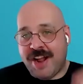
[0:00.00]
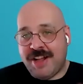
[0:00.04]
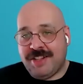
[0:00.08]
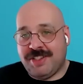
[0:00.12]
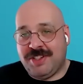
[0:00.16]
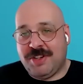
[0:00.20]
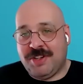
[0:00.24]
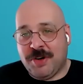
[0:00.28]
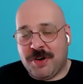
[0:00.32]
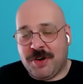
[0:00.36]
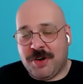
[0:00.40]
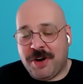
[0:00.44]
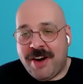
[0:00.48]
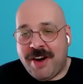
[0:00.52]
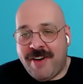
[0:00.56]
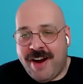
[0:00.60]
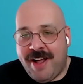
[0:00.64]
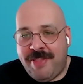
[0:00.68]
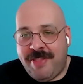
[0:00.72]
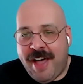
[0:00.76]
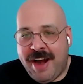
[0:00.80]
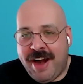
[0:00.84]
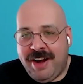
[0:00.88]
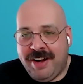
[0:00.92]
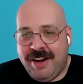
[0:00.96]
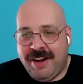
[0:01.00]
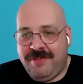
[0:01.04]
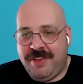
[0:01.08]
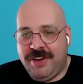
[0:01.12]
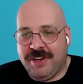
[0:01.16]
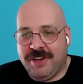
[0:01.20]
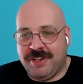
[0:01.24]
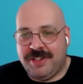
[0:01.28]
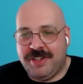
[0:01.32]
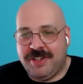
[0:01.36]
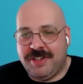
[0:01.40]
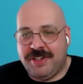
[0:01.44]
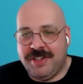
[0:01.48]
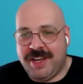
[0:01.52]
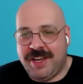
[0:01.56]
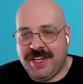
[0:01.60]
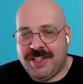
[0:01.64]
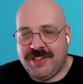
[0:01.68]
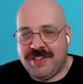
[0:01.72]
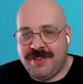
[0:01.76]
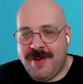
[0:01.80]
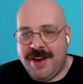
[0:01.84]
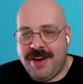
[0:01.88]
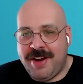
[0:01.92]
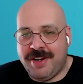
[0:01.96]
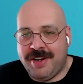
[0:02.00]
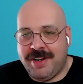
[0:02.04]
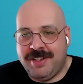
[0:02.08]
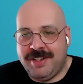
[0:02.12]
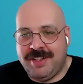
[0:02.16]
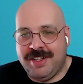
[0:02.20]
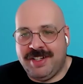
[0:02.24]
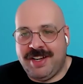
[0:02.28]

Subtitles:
great story around that. If you've got 2 seconds for me to